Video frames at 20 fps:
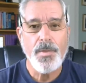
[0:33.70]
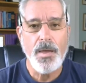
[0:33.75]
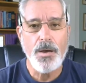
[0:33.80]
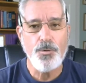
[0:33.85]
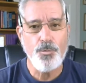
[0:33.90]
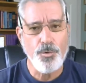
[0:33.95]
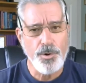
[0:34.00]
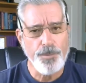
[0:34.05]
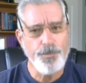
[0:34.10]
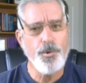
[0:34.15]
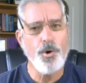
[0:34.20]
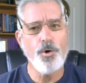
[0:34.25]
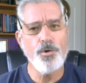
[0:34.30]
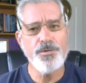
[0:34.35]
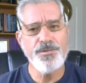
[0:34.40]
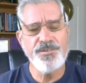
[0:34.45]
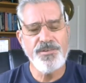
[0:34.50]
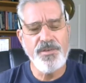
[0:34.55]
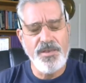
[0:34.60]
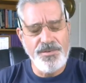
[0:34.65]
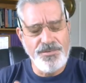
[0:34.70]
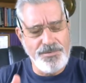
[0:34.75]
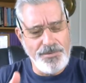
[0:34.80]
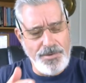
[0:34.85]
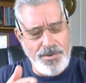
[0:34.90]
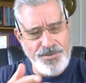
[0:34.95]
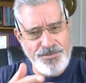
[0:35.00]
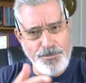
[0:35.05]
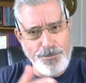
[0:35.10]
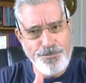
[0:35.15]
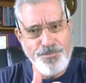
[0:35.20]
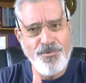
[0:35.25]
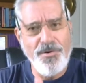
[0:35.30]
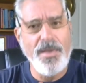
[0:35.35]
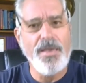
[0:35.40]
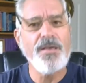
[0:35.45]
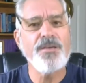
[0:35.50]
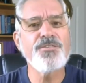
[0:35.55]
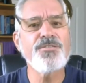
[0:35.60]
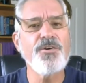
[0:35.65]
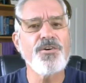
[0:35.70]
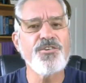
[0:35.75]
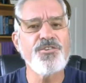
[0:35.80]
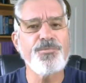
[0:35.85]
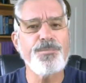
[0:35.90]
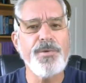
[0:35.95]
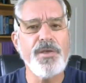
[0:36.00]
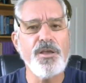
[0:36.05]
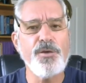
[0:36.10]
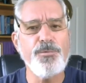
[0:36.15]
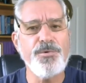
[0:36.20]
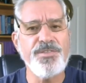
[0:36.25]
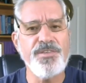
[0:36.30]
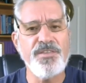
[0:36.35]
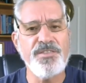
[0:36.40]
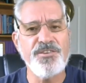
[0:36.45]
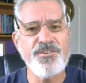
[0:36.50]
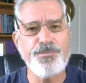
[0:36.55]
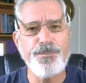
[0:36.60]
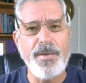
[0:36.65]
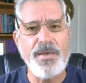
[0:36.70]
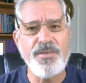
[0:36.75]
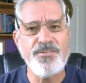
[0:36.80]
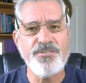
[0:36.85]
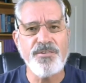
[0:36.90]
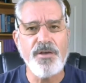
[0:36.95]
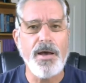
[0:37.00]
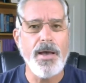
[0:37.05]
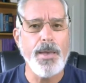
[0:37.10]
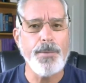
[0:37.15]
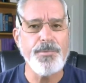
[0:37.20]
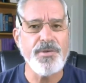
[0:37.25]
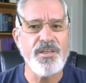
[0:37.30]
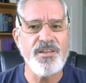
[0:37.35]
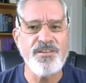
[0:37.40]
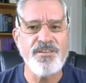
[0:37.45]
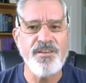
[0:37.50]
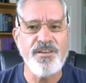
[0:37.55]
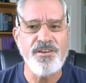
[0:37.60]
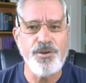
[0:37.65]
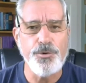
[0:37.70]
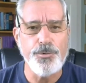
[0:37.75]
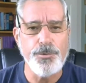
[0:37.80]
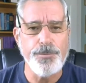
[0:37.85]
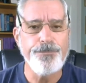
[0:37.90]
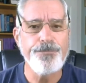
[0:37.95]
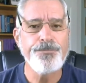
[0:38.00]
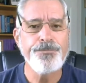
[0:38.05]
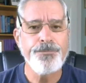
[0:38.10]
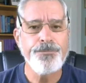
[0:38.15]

A wormhole is, is a break, so to speak, within the space-time continuum.